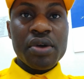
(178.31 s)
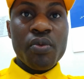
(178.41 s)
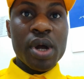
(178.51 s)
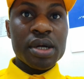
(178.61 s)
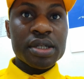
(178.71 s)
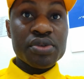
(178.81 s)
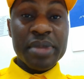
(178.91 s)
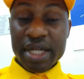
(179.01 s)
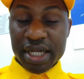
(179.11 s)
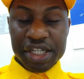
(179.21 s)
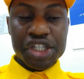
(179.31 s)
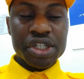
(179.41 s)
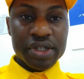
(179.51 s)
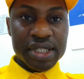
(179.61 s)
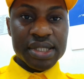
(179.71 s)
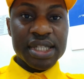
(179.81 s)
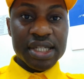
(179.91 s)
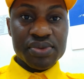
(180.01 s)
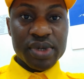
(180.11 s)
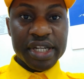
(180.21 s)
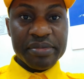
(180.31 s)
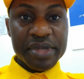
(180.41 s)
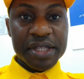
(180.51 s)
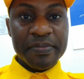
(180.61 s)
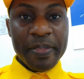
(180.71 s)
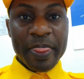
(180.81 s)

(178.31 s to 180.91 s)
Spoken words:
Well, to medical insurance, that's what I mean.